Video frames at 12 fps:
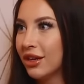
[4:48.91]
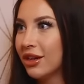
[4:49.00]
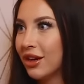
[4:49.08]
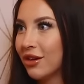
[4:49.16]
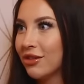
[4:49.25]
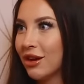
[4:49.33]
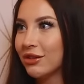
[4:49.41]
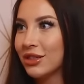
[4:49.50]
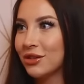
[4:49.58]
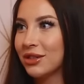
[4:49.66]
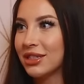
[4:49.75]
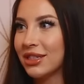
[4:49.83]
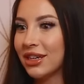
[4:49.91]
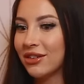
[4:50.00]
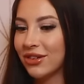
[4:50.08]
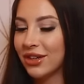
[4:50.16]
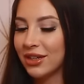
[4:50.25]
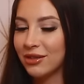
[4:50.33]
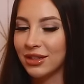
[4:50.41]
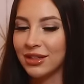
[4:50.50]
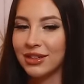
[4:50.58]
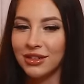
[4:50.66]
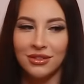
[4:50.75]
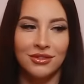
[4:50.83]
you know, that was always like, fuck, how am I
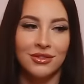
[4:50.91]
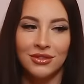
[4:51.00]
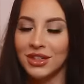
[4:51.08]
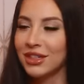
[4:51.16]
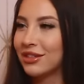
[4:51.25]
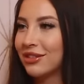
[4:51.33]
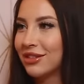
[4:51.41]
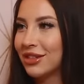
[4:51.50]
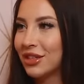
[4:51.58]
going to go? I can